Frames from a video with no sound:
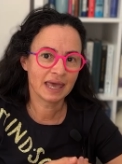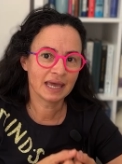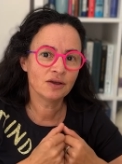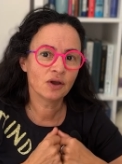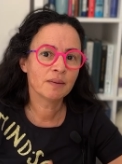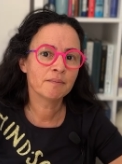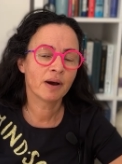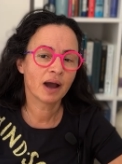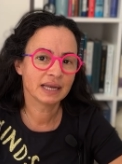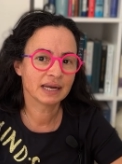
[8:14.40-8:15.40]
Can you
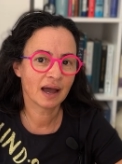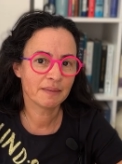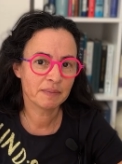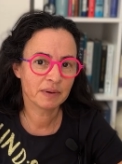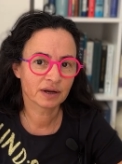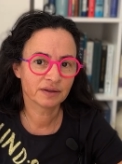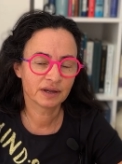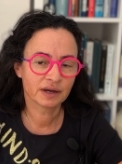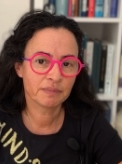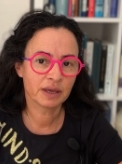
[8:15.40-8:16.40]
combine hyperbaric
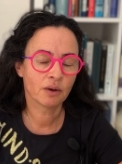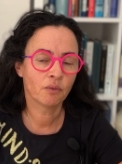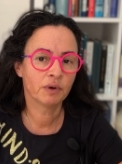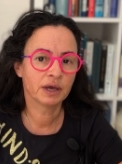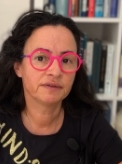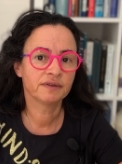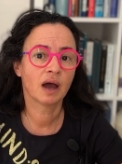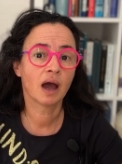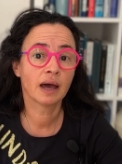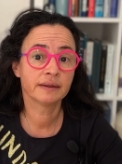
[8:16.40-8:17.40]
therapy with
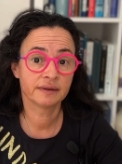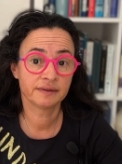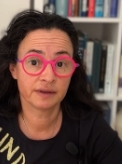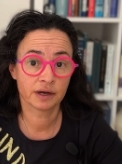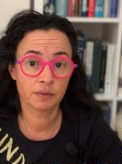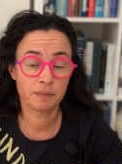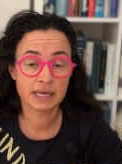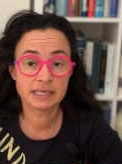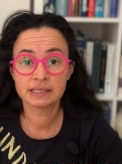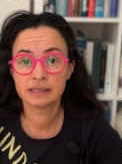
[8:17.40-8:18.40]
other
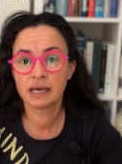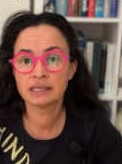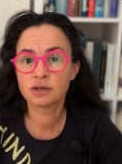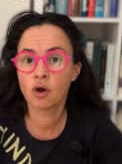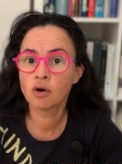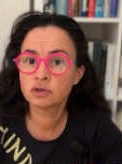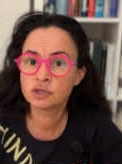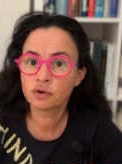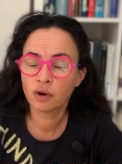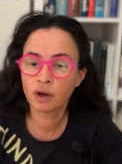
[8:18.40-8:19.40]
therapies? That's
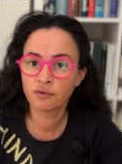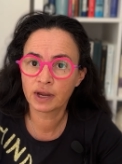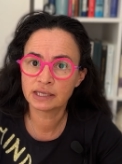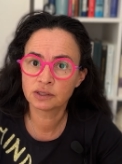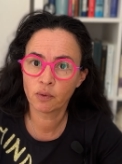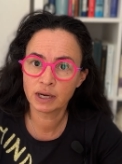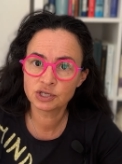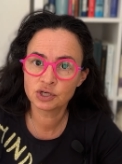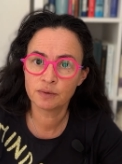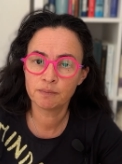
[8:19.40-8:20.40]
also a great
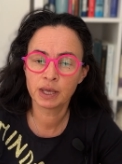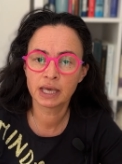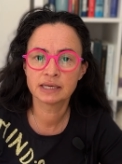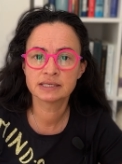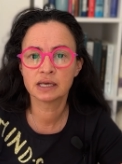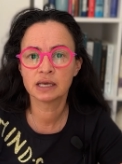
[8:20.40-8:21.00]
question because